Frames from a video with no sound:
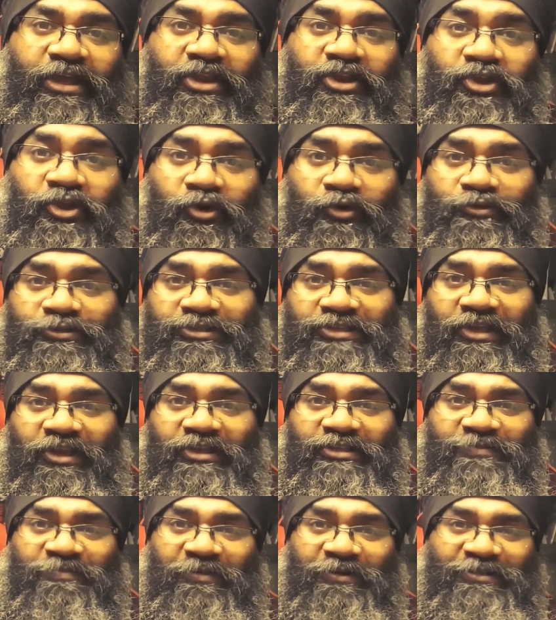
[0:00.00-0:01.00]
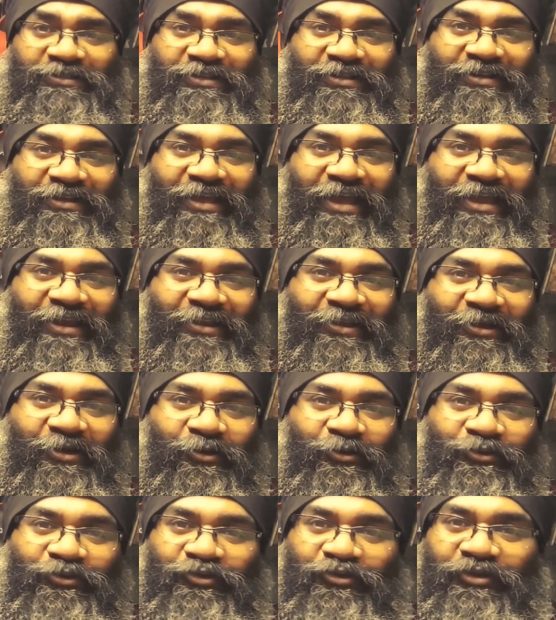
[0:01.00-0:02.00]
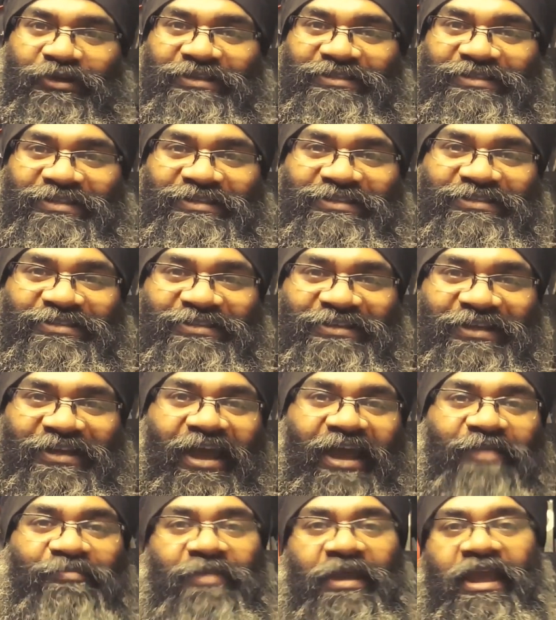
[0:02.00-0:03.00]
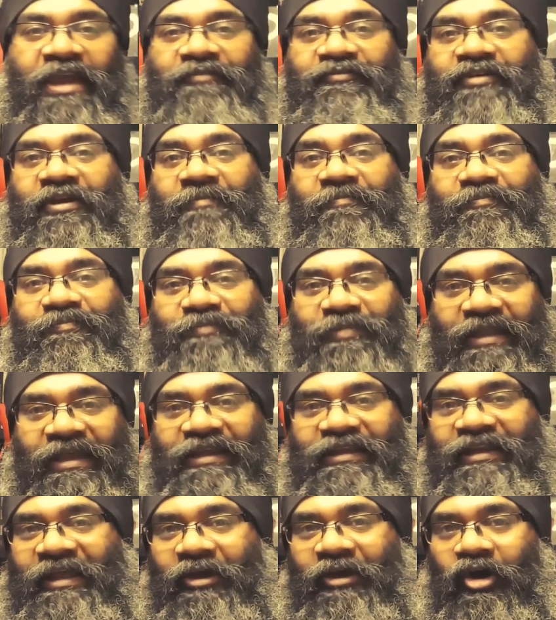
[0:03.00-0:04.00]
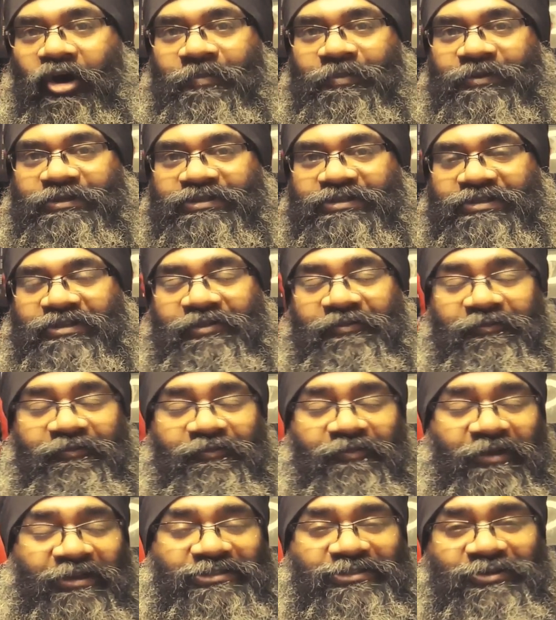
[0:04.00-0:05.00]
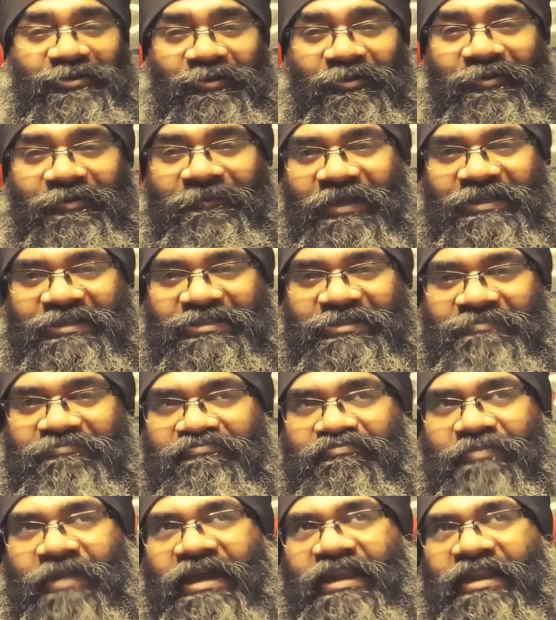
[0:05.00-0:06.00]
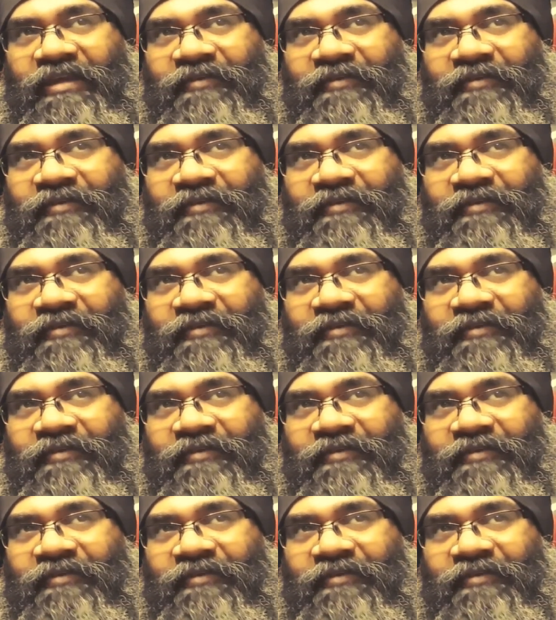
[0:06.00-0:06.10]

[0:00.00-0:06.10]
no serious person can go 360 and behave completely opposite in the first go, as many